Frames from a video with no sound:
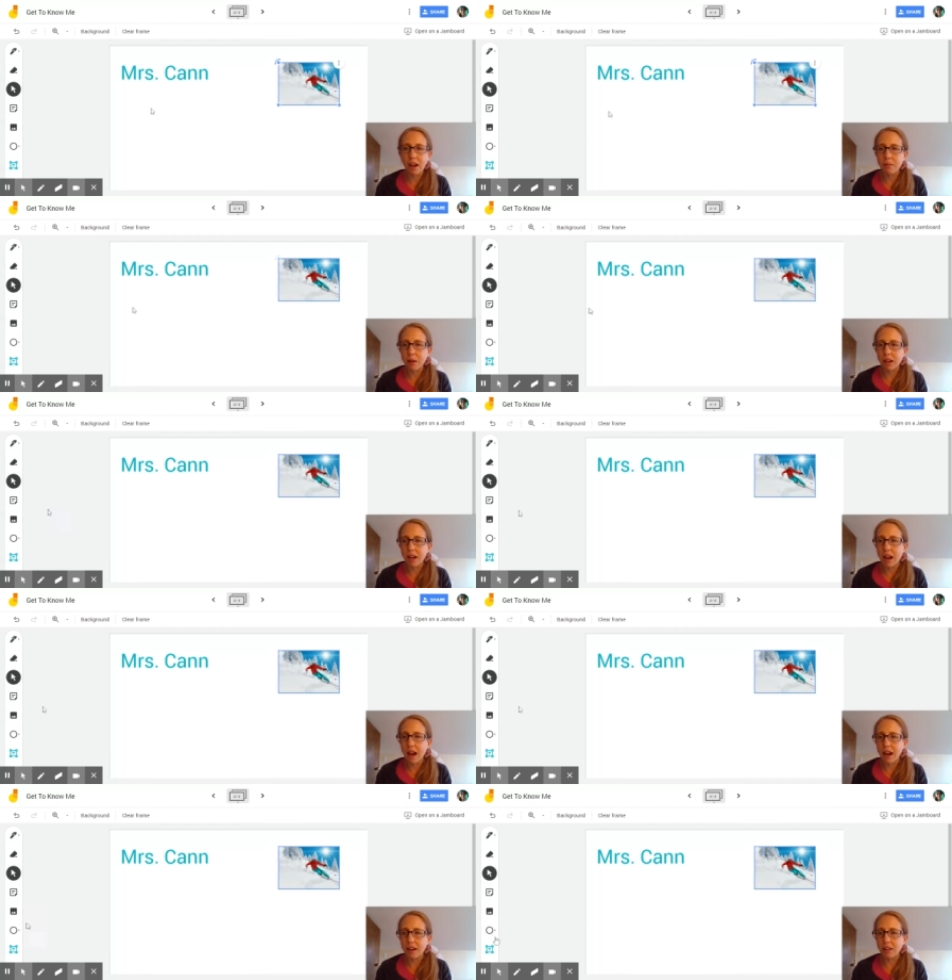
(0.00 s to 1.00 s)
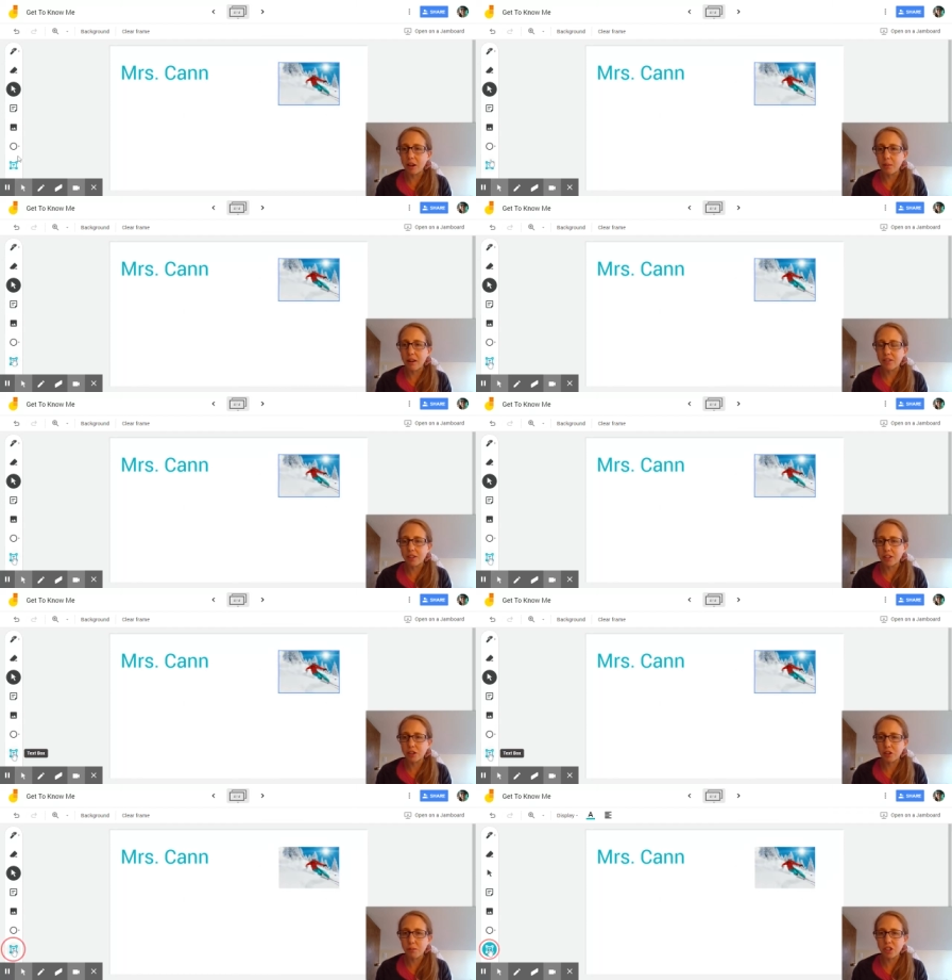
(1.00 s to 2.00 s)
I'm going to add a little bit of a
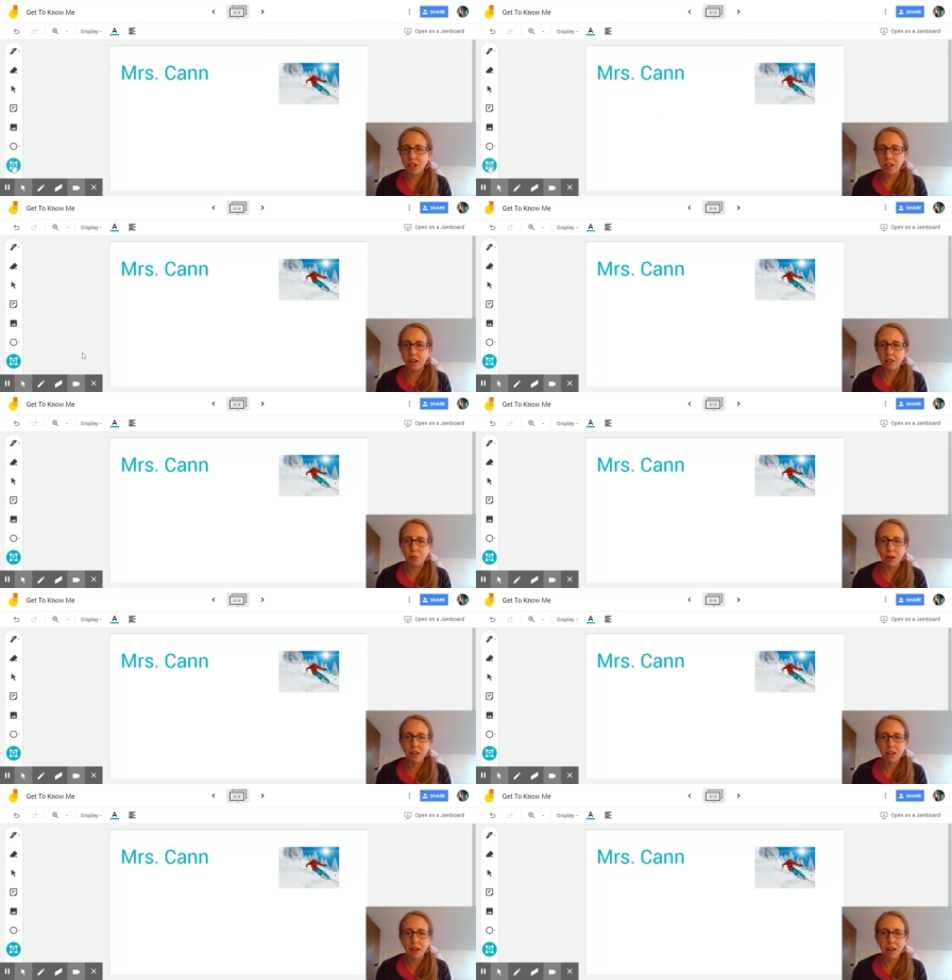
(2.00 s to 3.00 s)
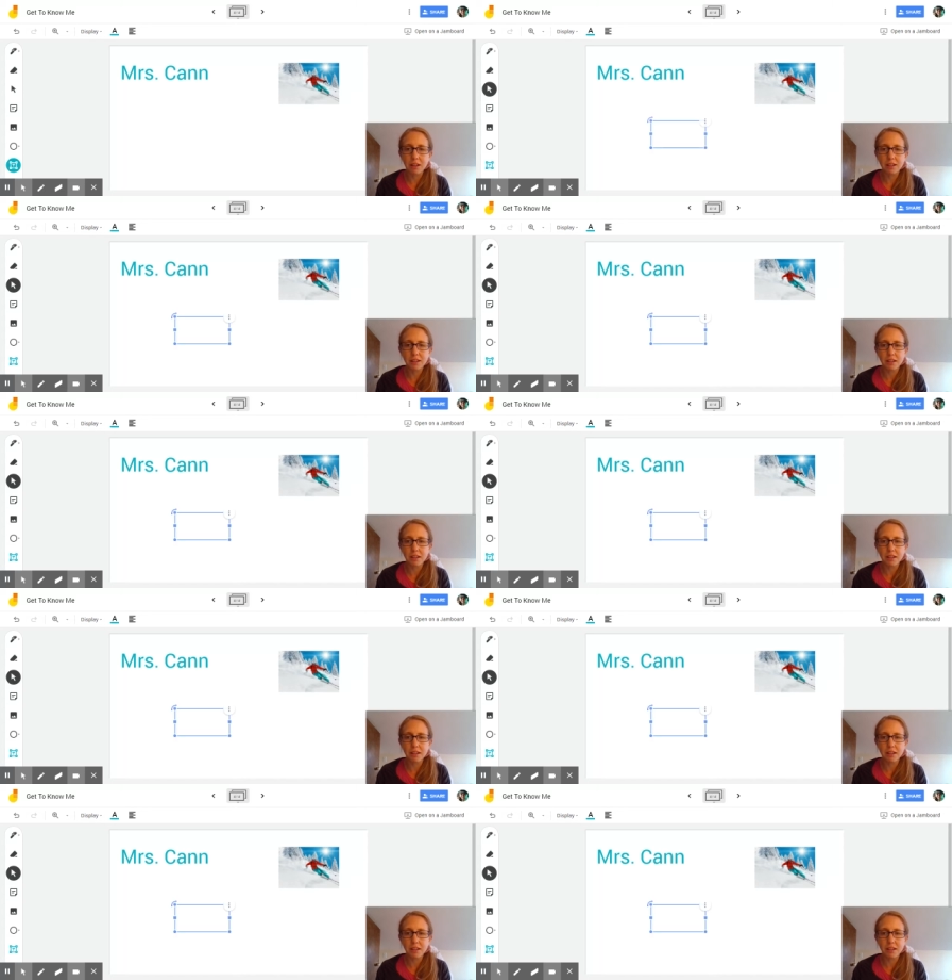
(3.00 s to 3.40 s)
description there with it.